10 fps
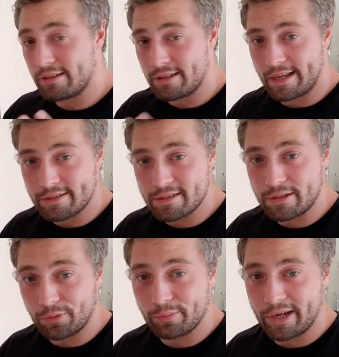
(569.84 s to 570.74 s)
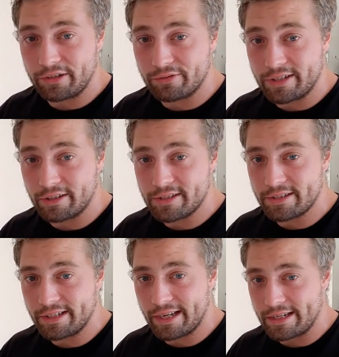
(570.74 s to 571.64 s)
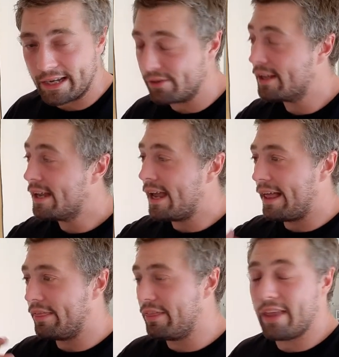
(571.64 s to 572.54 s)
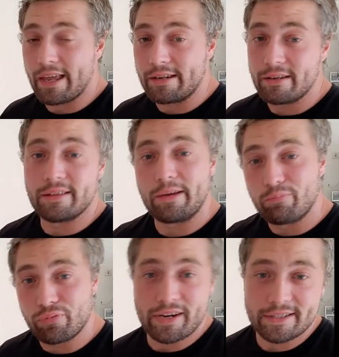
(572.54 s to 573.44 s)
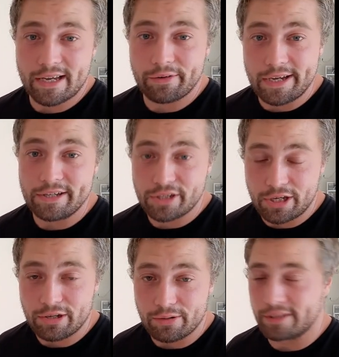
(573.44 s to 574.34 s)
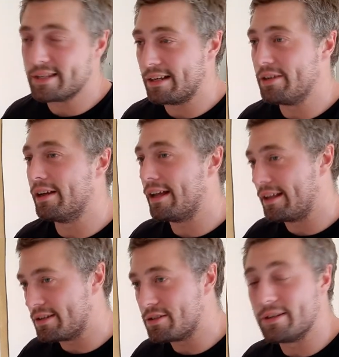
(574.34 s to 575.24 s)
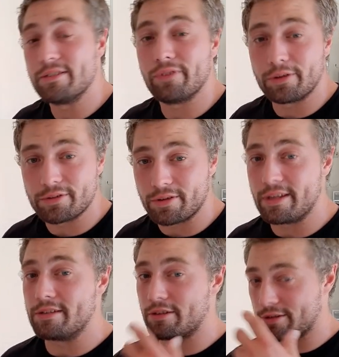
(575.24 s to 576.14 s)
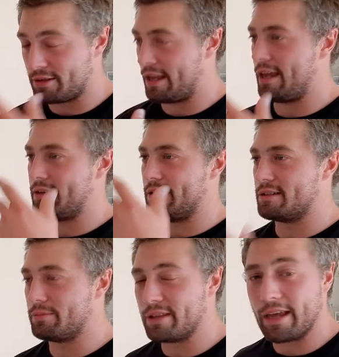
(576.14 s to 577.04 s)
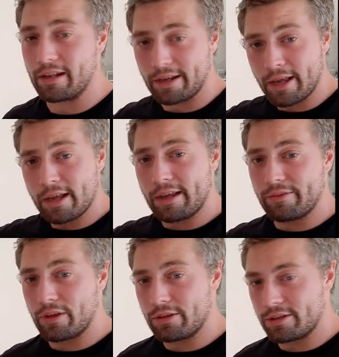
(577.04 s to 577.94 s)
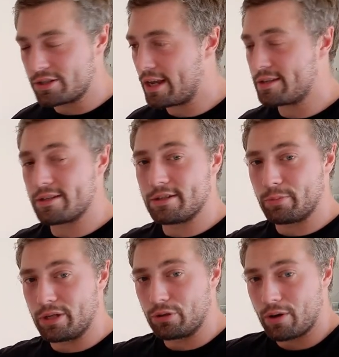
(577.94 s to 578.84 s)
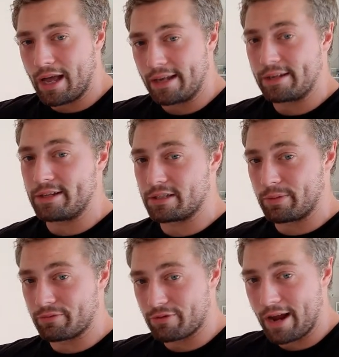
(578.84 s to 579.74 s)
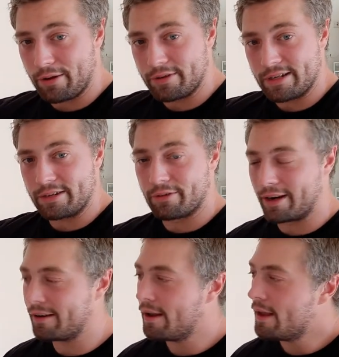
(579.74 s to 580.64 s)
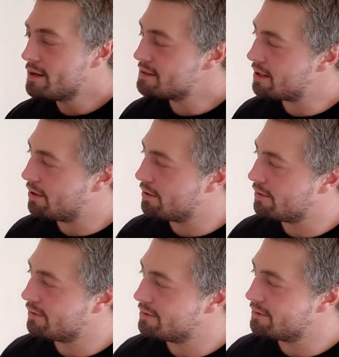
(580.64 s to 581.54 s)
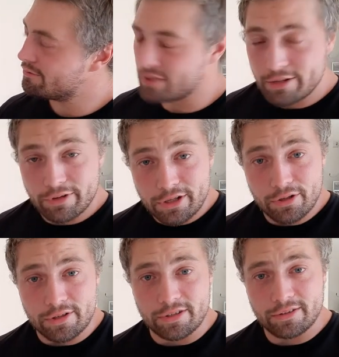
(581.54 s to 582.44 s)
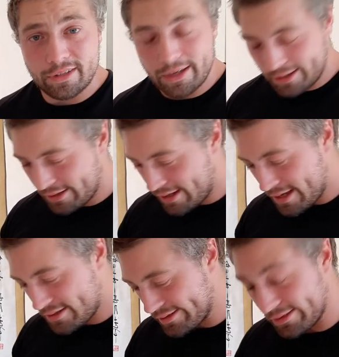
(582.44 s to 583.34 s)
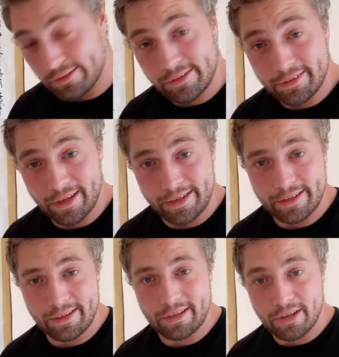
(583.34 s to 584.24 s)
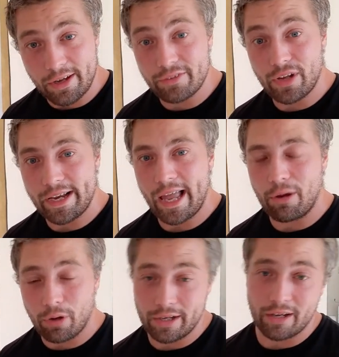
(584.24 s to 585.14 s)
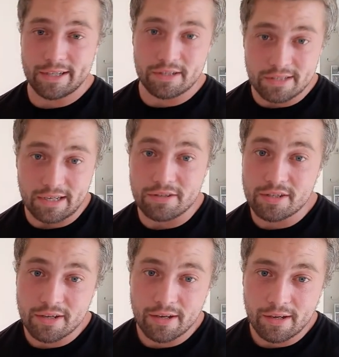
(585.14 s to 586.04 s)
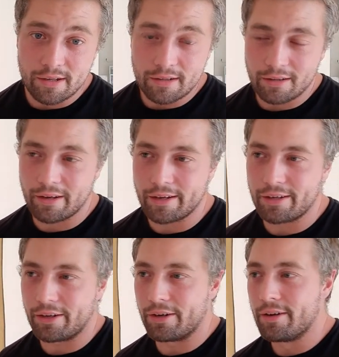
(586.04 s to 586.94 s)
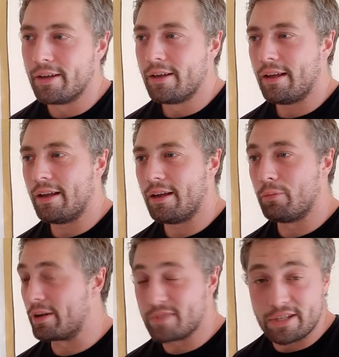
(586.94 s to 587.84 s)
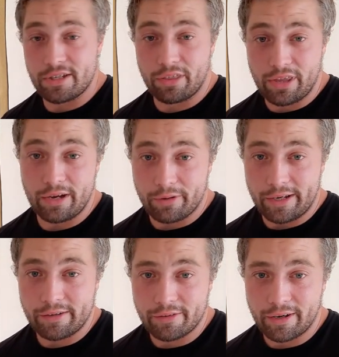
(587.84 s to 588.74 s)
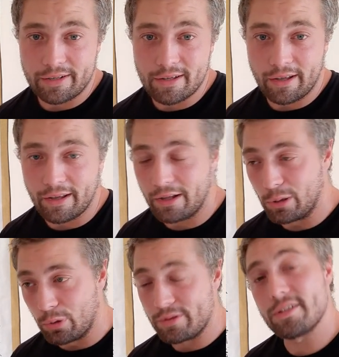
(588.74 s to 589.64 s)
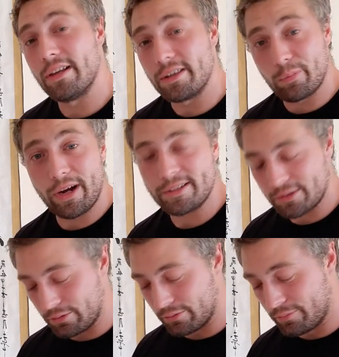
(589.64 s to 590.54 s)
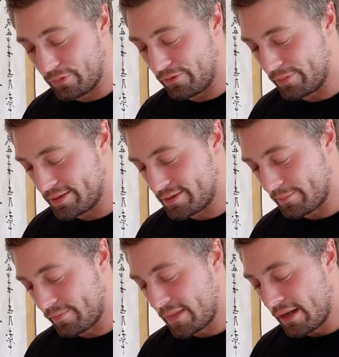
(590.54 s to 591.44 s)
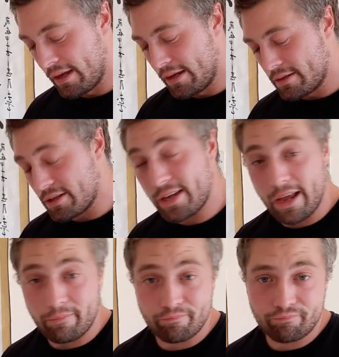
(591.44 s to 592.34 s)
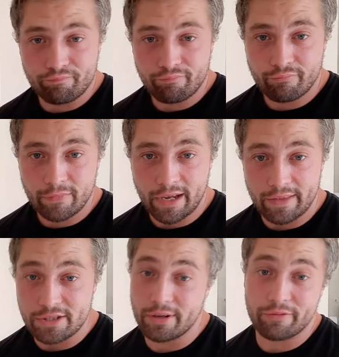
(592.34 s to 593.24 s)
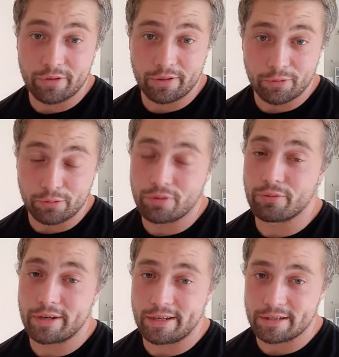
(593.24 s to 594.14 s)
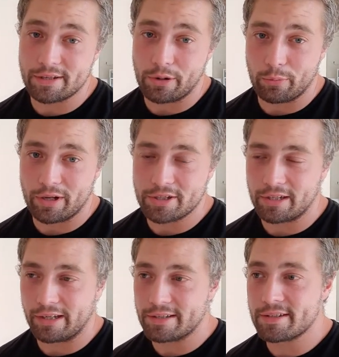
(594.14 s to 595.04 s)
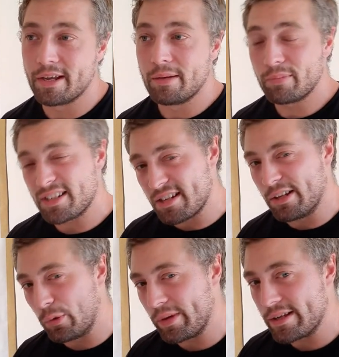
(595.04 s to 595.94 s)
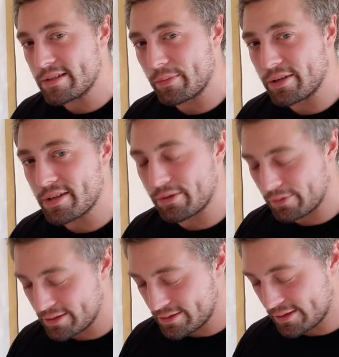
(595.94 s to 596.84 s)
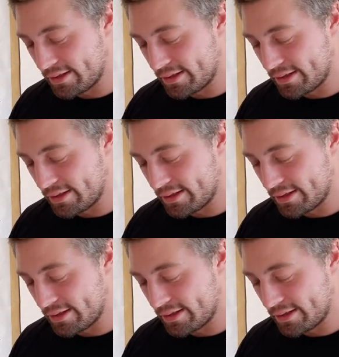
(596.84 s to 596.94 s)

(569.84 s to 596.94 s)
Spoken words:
get to see all the Mandarin nicely laid out, and then they break down each cue and tell you, this you need to focus on this, so the head needs to be there. Like if the chest needs to be yuan, it needs to be rounded, right? So really, really good. Like, excellent. Like, kind of like how I like to teach. Like, you know, when I'm teaching theory, right, alongside the practical movements. So yeah, and they do it for all 3 internal martial arts, plus a little bit in some of those other ones.